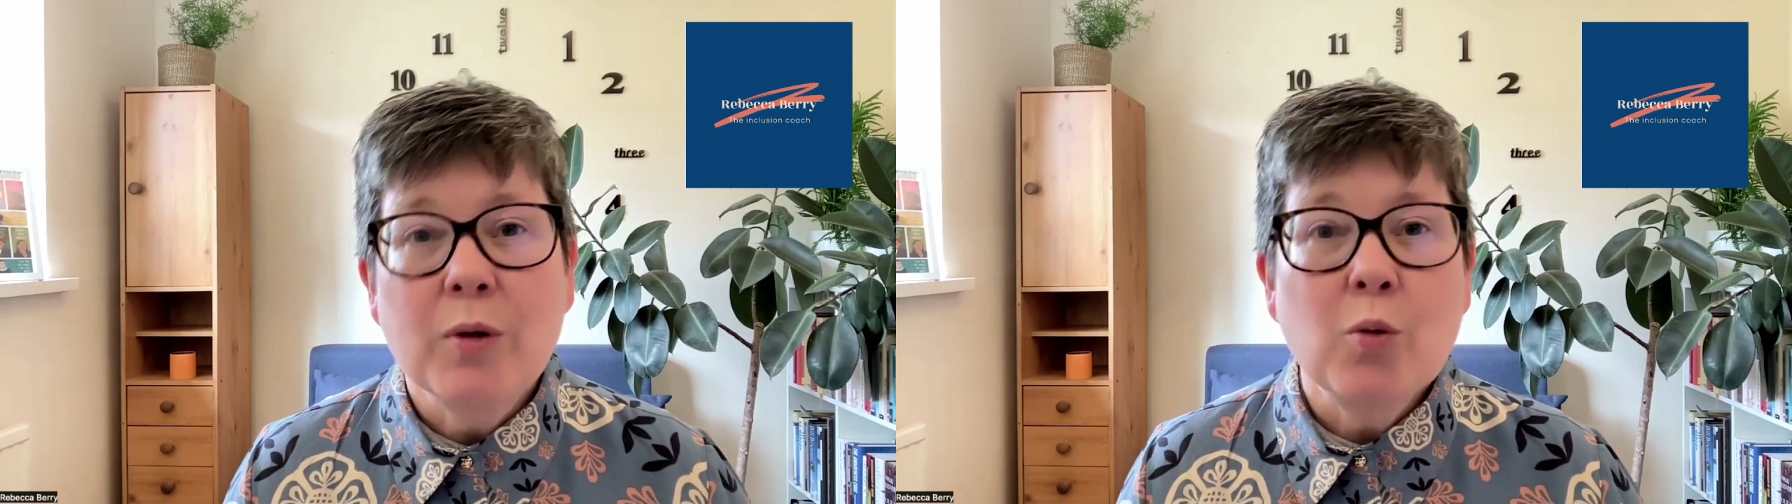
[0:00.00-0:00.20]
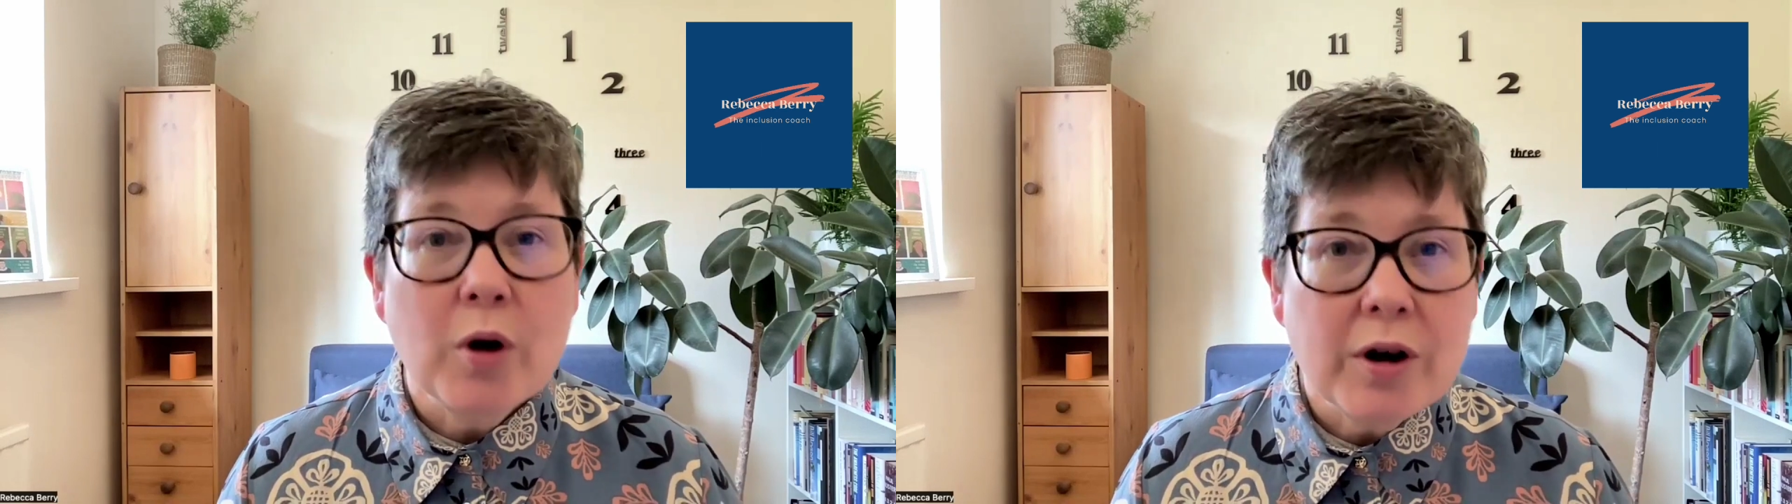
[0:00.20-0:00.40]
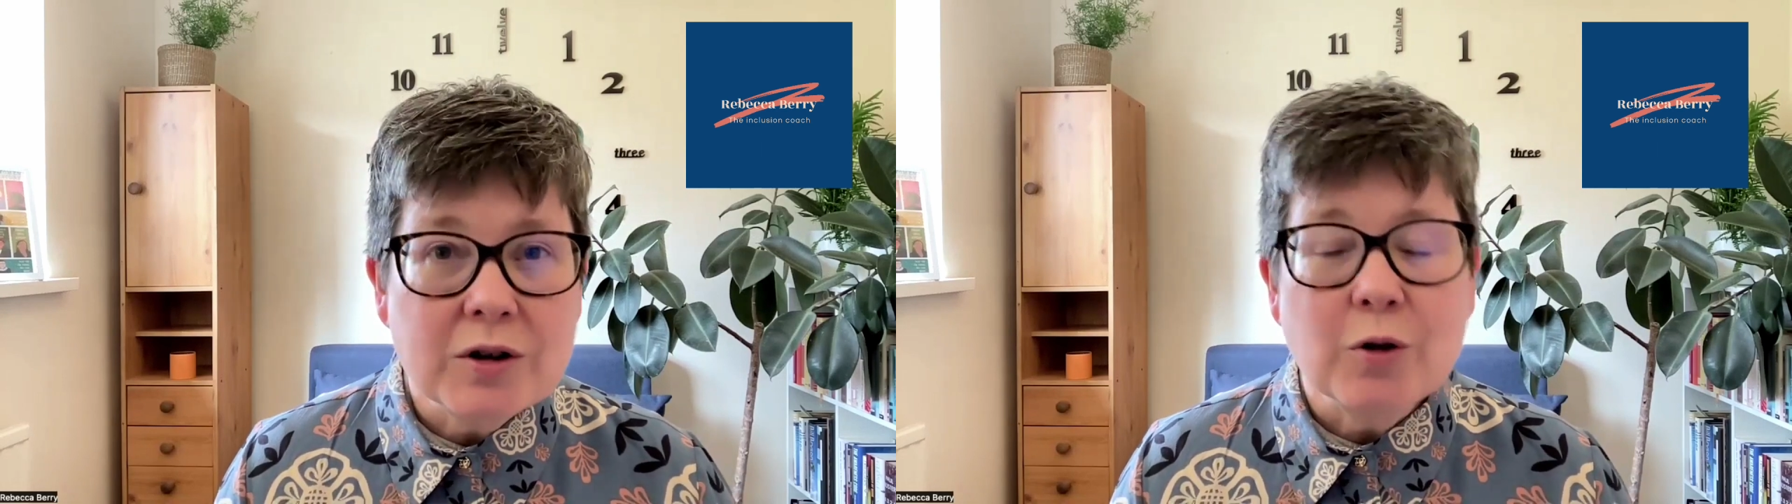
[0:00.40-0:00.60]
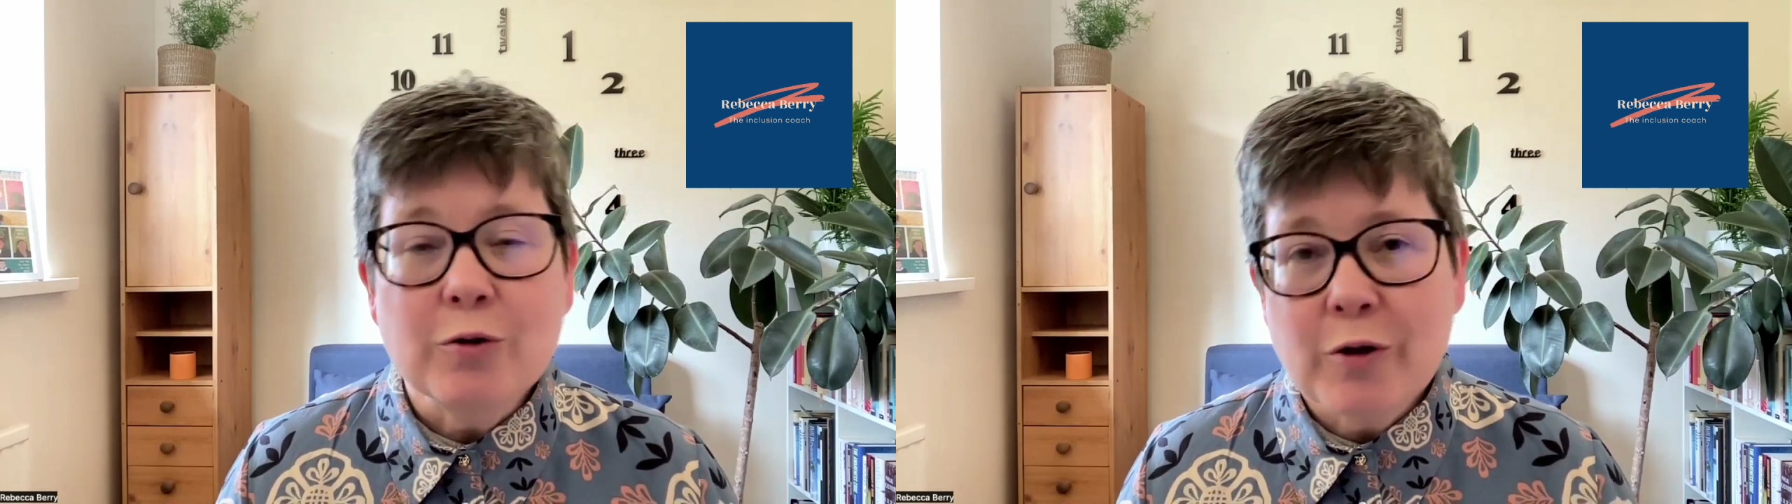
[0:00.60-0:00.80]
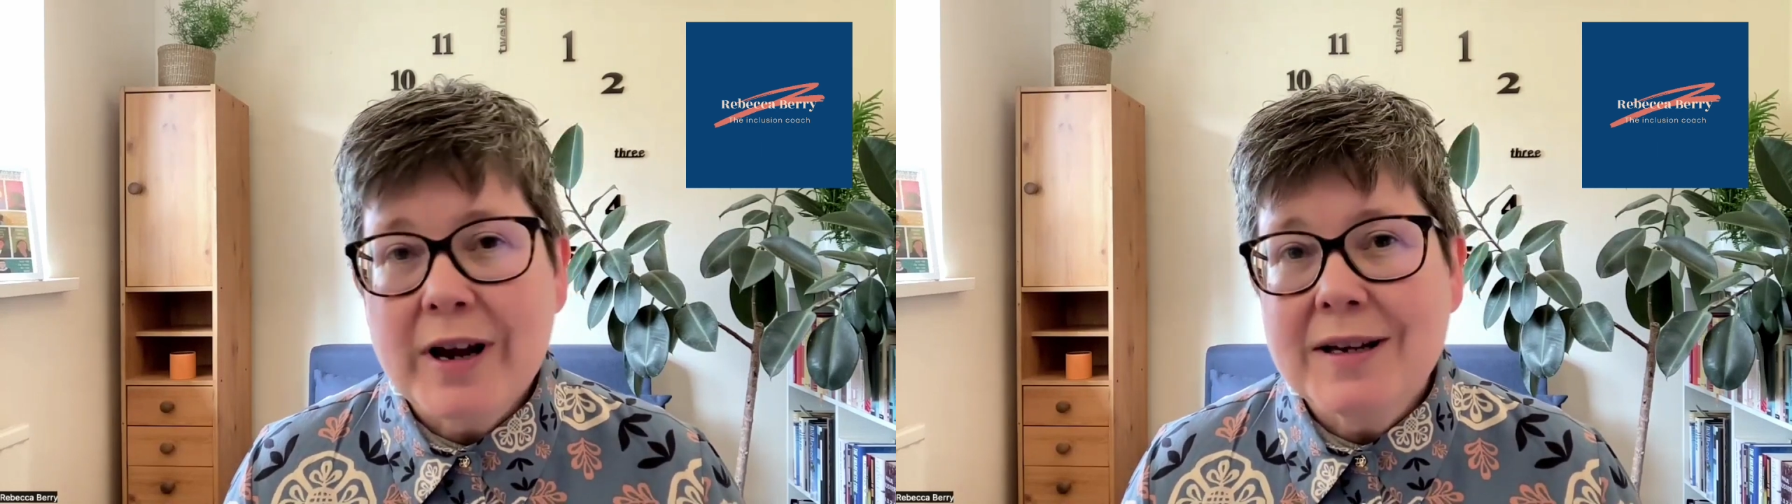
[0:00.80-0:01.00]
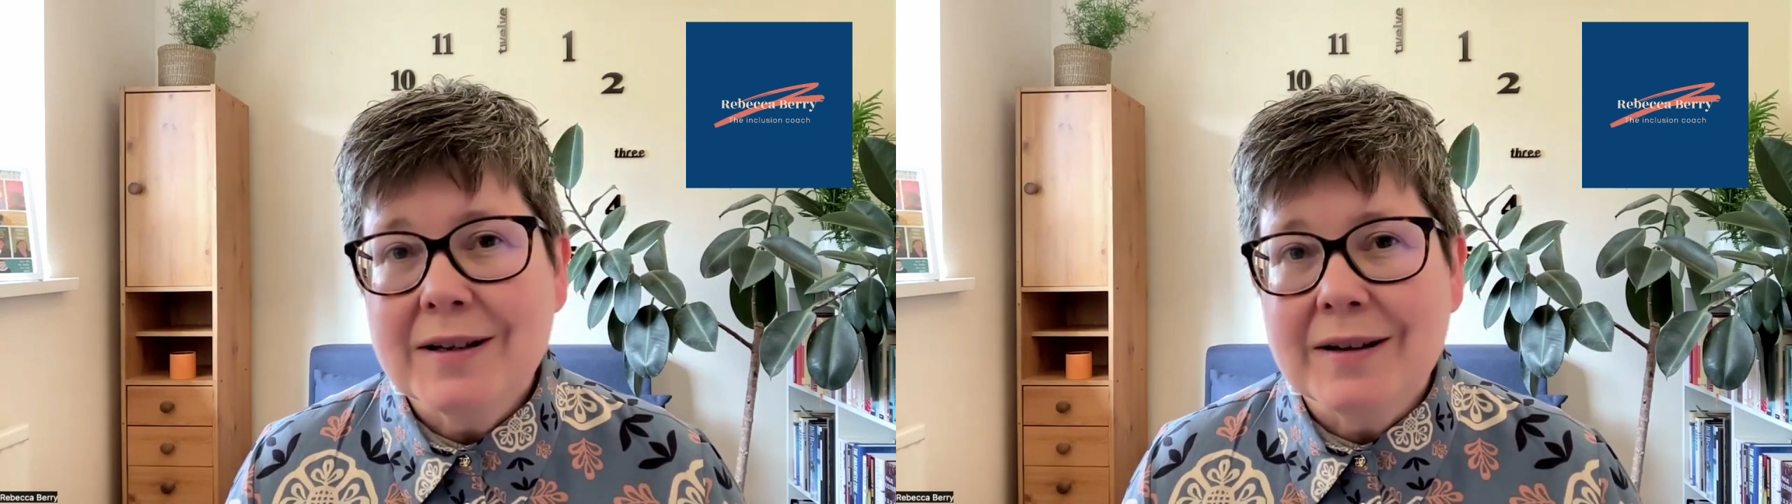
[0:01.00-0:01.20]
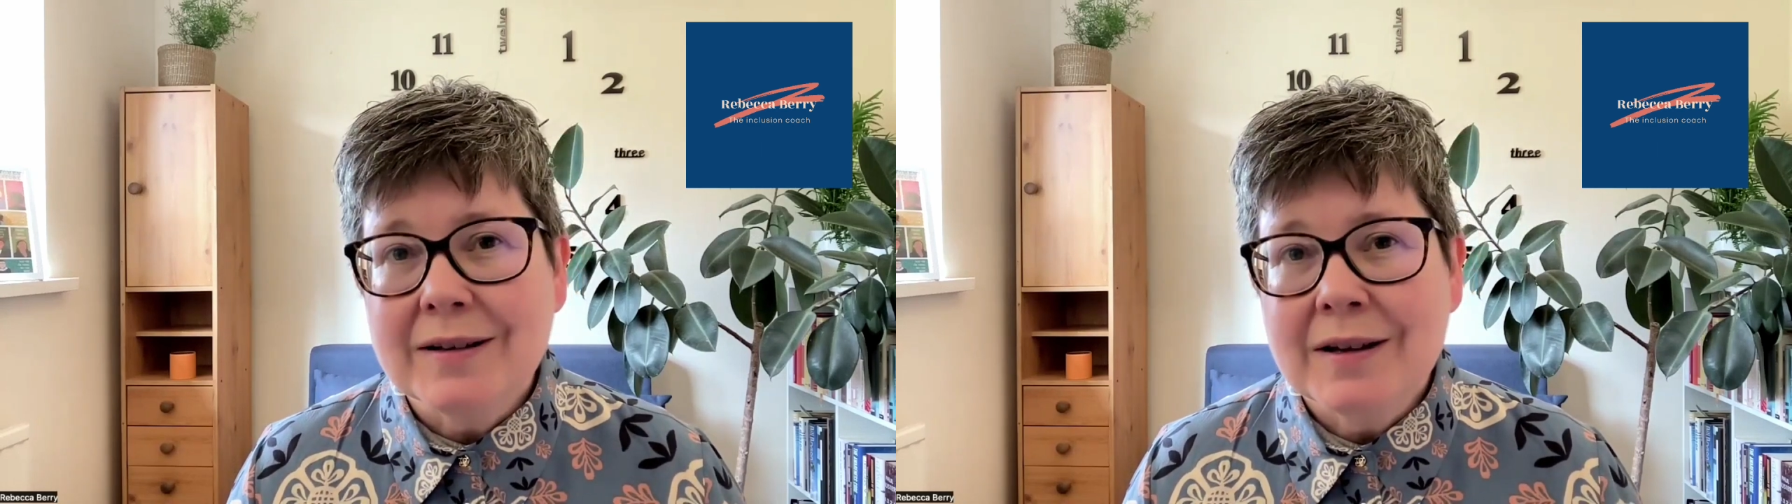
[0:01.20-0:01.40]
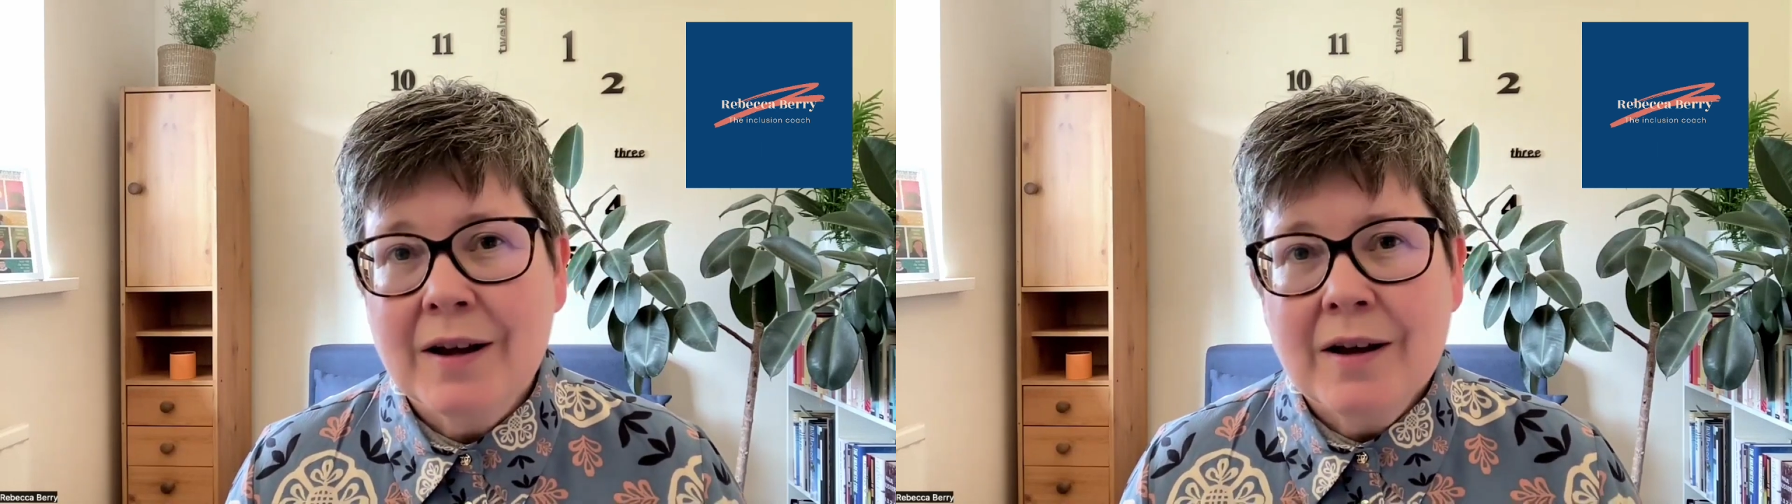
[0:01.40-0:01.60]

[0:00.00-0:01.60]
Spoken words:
with words or phrases